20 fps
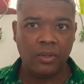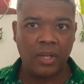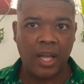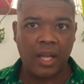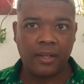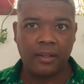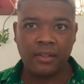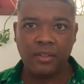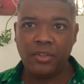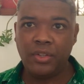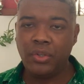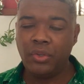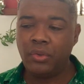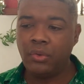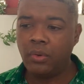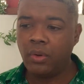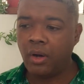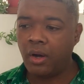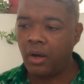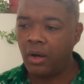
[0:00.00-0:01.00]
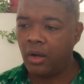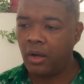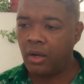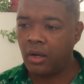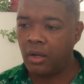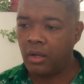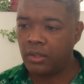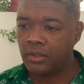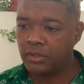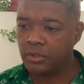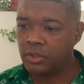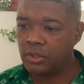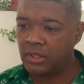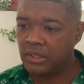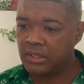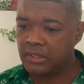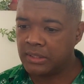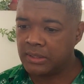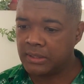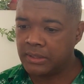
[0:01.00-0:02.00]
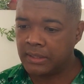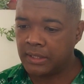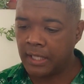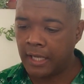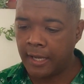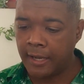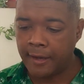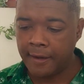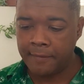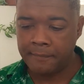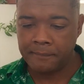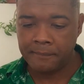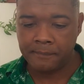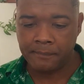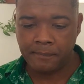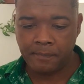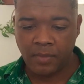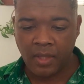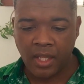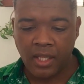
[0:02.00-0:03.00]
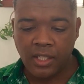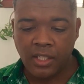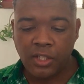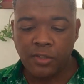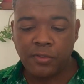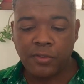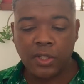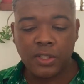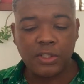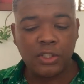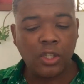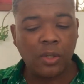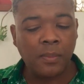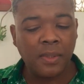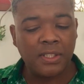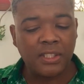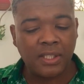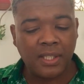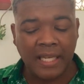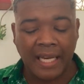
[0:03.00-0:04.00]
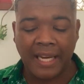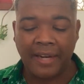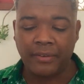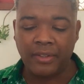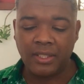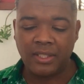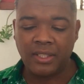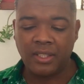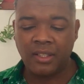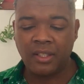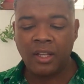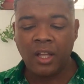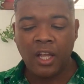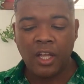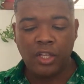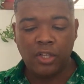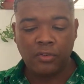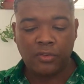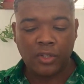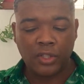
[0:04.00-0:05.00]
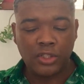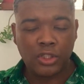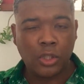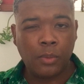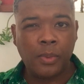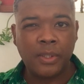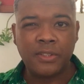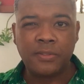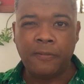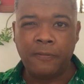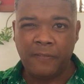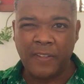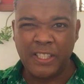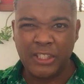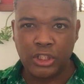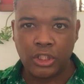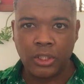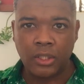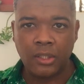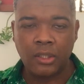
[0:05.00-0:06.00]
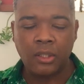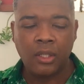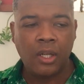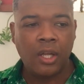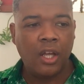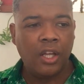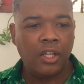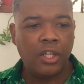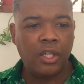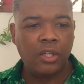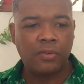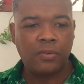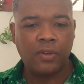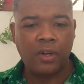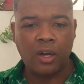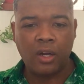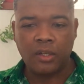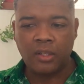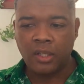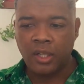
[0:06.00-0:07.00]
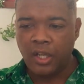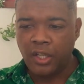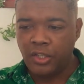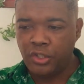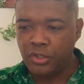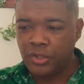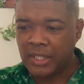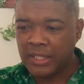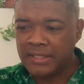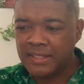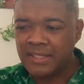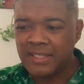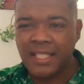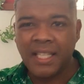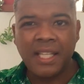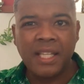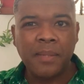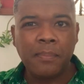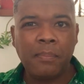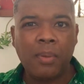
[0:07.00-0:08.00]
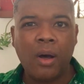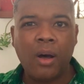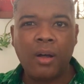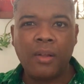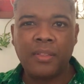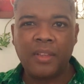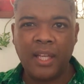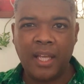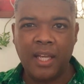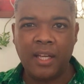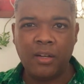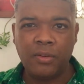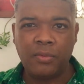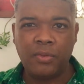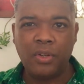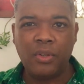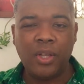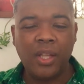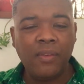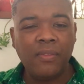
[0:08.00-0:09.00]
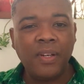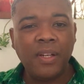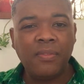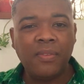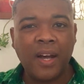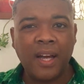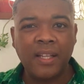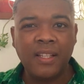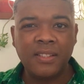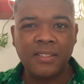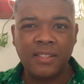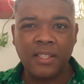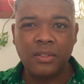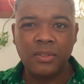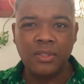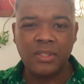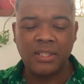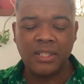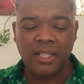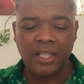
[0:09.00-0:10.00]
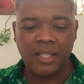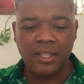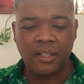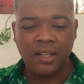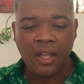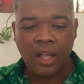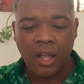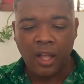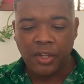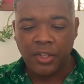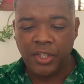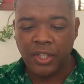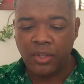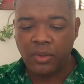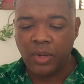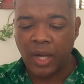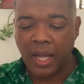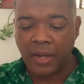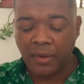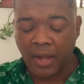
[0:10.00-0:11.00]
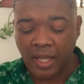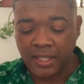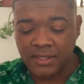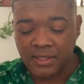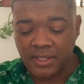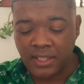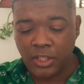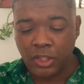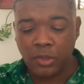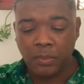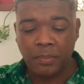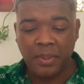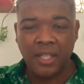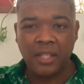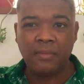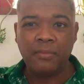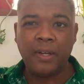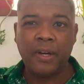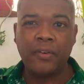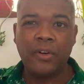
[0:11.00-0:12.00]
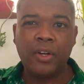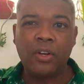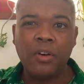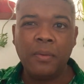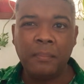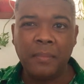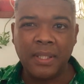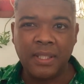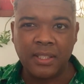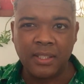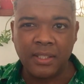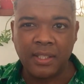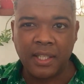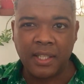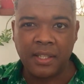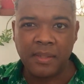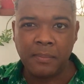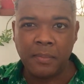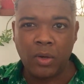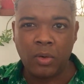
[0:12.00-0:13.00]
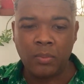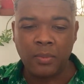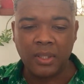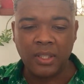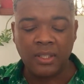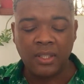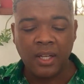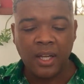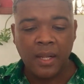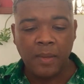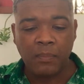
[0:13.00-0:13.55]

Like, you are just, you've got so much clarity, you've got so much vision, you can see the path ahead of you, even if others don't see it. I see you being very committed at the moment.